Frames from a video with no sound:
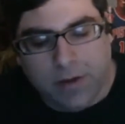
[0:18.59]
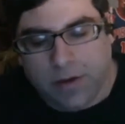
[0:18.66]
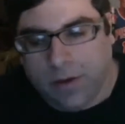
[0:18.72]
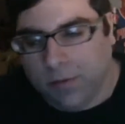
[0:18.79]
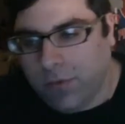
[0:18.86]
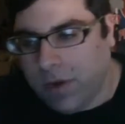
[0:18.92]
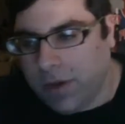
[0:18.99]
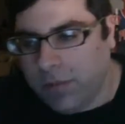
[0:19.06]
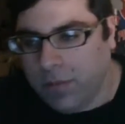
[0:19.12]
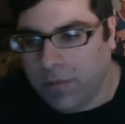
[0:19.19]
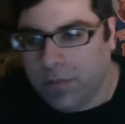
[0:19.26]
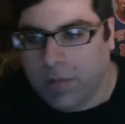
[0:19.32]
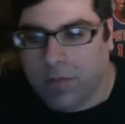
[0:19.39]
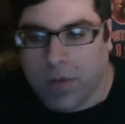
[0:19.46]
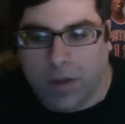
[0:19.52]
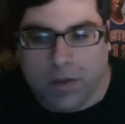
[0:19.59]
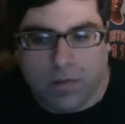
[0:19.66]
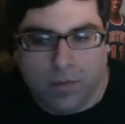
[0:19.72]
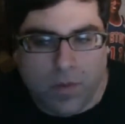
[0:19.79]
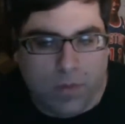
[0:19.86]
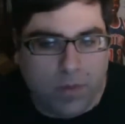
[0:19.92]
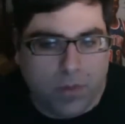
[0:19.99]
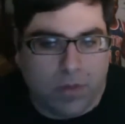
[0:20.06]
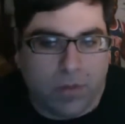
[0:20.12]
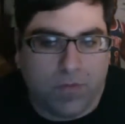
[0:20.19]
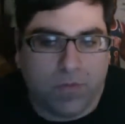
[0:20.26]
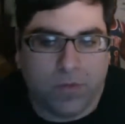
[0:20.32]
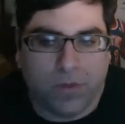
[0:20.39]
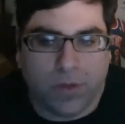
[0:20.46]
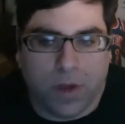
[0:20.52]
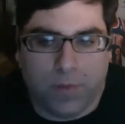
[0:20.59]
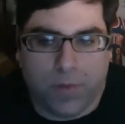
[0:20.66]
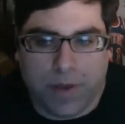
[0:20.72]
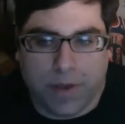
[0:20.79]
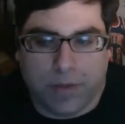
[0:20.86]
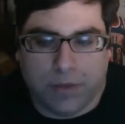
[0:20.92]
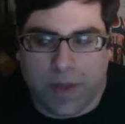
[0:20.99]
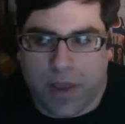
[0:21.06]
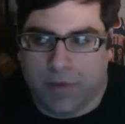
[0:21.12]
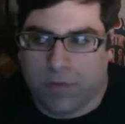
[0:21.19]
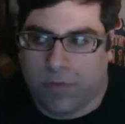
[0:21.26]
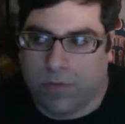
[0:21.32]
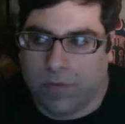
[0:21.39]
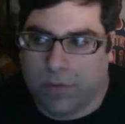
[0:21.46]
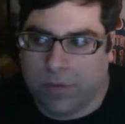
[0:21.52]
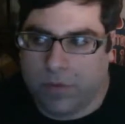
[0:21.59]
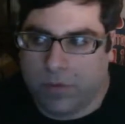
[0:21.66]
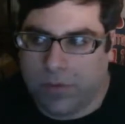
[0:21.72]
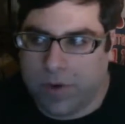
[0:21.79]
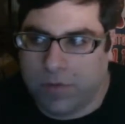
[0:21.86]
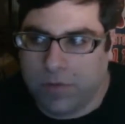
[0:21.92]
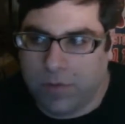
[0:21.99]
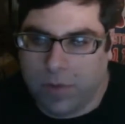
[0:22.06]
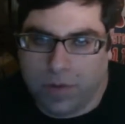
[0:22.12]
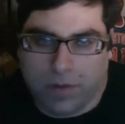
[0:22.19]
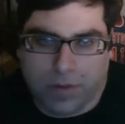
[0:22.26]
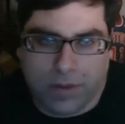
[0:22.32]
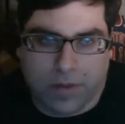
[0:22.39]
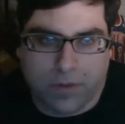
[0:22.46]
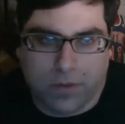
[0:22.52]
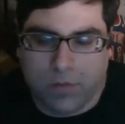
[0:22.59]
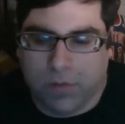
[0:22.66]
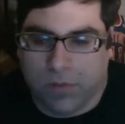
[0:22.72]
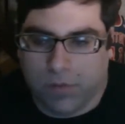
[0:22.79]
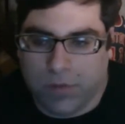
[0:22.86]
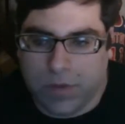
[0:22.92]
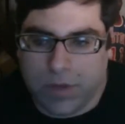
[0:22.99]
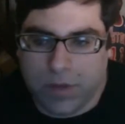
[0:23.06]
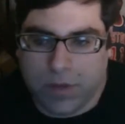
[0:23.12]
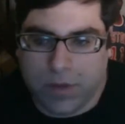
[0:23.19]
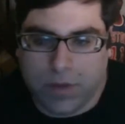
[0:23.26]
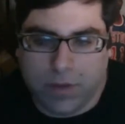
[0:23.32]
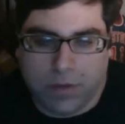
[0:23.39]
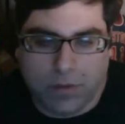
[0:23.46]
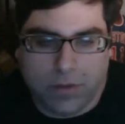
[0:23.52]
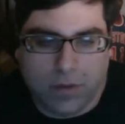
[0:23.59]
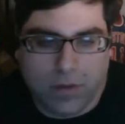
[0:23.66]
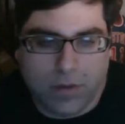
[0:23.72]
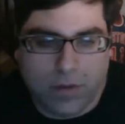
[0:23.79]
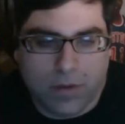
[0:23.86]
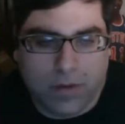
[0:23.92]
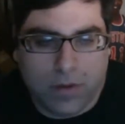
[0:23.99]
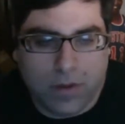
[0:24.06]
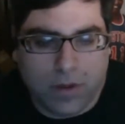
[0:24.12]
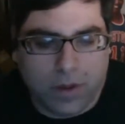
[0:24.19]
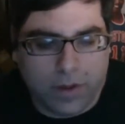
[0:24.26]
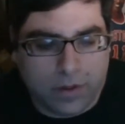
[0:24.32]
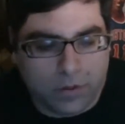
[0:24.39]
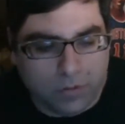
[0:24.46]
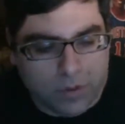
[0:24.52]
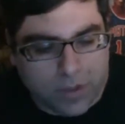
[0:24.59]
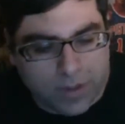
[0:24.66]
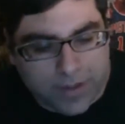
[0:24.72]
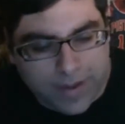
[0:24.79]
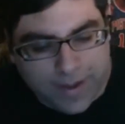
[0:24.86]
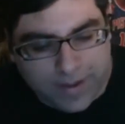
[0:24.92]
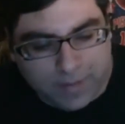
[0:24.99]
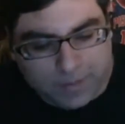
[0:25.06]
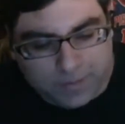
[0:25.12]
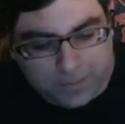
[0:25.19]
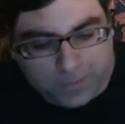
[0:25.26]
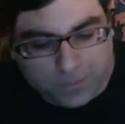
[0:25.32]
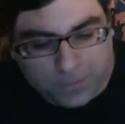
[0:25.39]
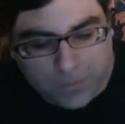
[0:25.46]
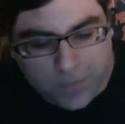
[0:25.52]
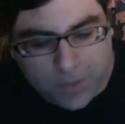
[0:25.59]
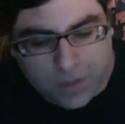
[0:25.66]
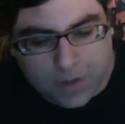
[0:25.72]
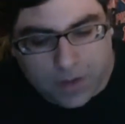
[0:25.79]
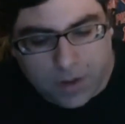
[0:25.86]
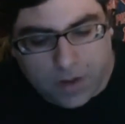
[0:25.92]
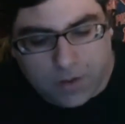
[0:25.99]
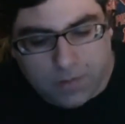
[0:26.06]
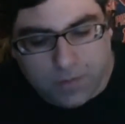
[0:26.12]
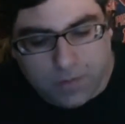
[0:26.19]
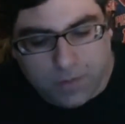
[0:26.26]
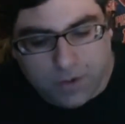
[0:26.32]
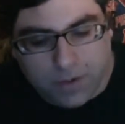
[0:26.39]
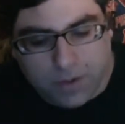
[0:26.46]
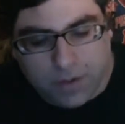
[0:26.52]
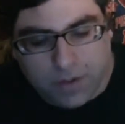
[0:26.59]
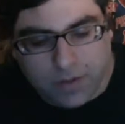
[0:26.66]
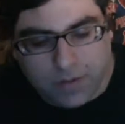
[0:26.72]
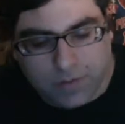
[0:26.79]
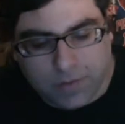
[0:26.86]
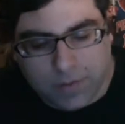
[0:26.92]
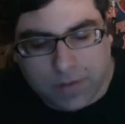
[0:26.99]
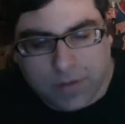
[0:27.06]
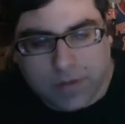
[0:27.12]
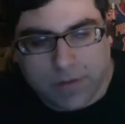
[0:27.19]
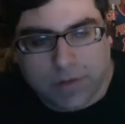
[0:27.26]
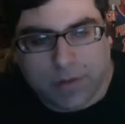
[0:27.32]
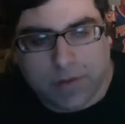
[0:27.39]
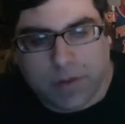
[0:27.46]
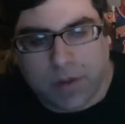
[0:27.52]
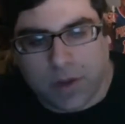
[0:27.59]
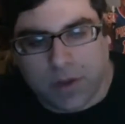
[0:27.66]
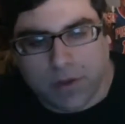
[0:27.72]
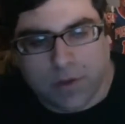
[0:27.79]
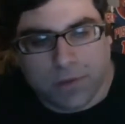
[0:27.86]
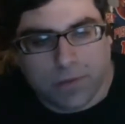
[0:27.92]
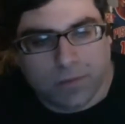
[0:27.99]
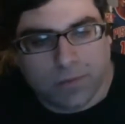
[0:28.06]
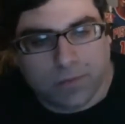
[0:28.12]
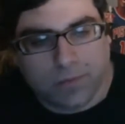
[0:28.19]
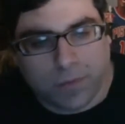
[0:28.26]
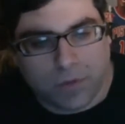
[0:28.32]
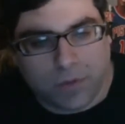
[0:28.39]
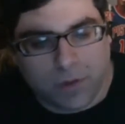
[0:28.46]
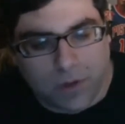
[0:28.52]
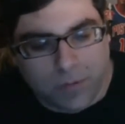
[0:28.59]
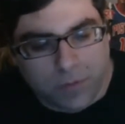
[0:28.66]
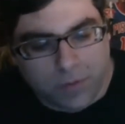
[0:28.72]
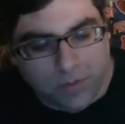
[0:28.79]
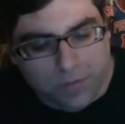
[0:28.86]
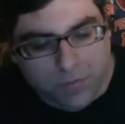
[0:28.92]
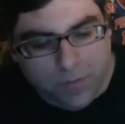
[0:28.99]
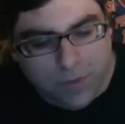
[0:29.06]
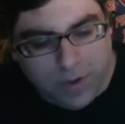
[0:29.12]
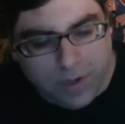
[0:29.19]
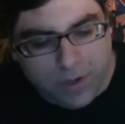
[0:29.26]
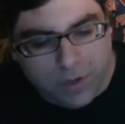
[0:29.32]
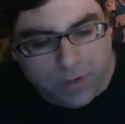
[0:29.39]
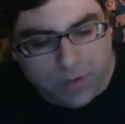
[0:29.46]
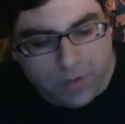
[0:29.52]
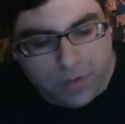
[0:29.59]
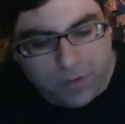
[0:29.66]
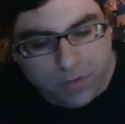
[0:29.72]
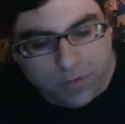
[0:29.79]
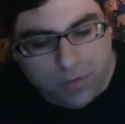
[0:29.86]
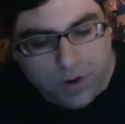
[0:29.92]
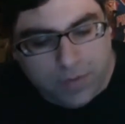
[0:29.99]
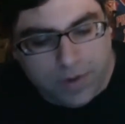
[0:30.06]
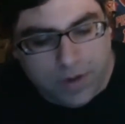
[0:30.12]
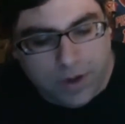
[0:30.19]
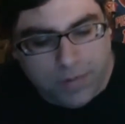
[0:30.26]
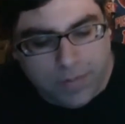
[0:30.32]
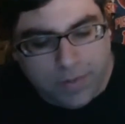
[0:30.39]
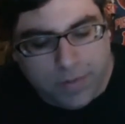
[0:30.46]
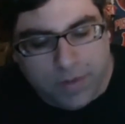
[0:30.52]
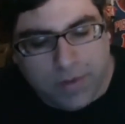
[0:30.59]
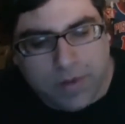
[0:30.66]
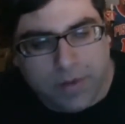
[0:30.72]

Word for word: You probably, maybe some of you saw my live stream with Tariq from I think 2 or 3 days ago. Interesting guy. We're gonna discuss, you know, a number of issues cropping up.